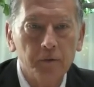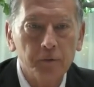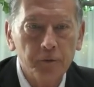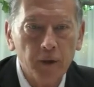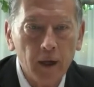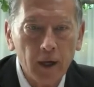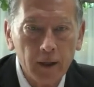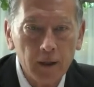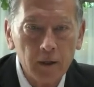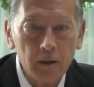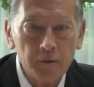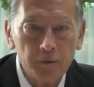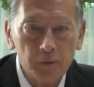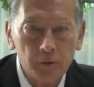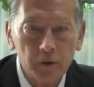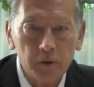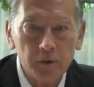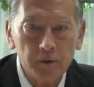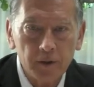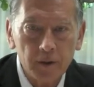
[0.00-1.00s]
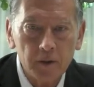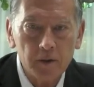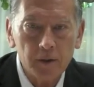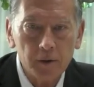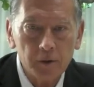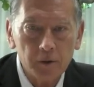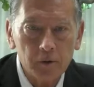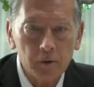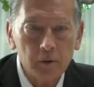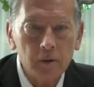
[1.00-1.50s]
finance for the
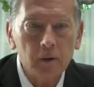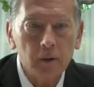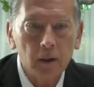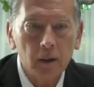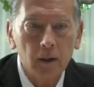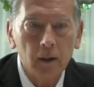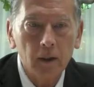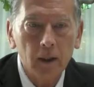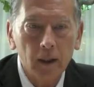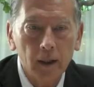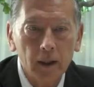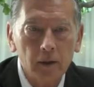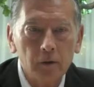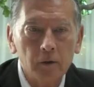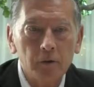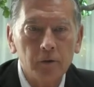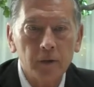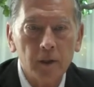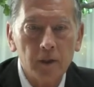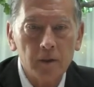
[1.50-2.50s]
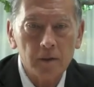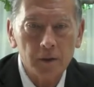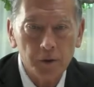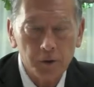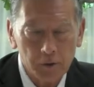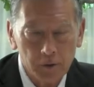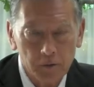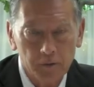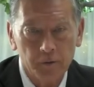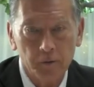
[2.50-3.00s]
transition and the
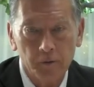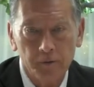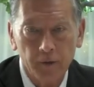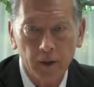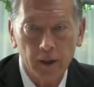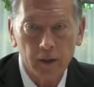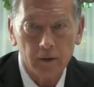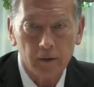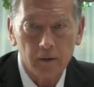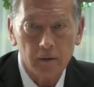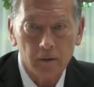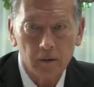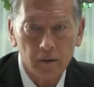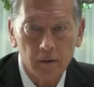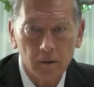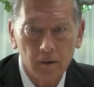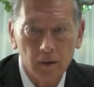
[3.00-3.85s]
transition for finance.